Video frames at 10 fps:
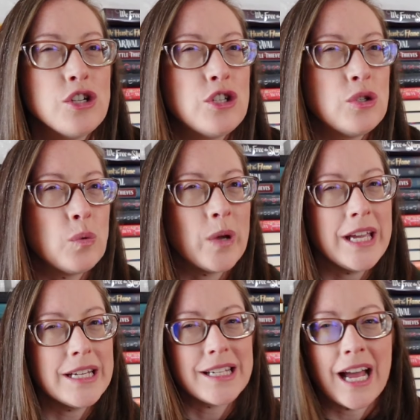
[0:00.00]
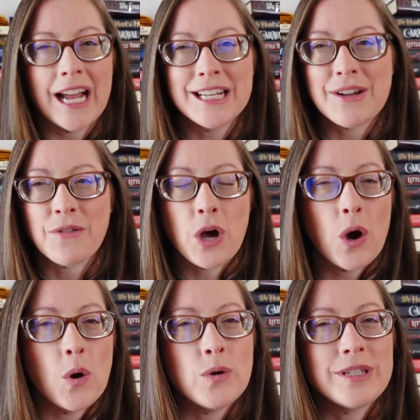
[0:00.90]
sweet, kind of
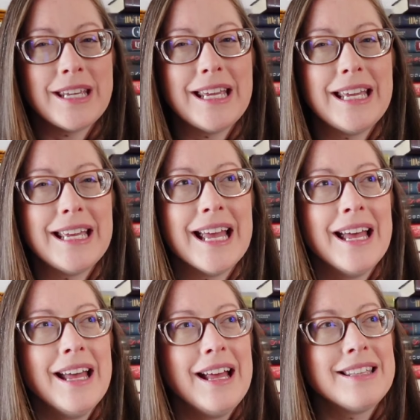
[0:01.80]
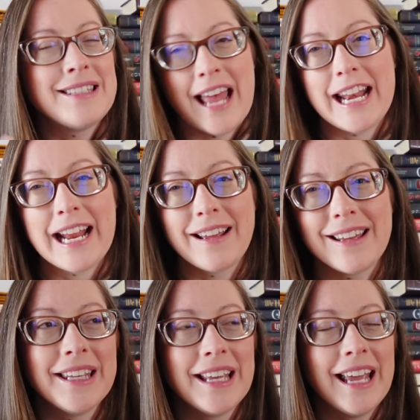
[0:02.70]
cozy
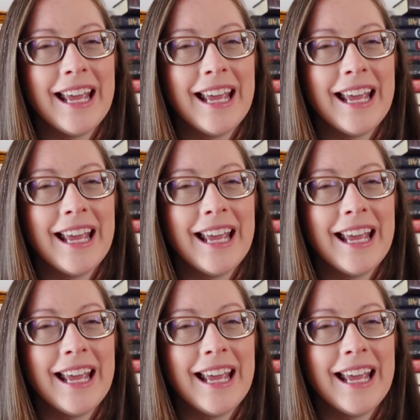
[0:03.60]
setting.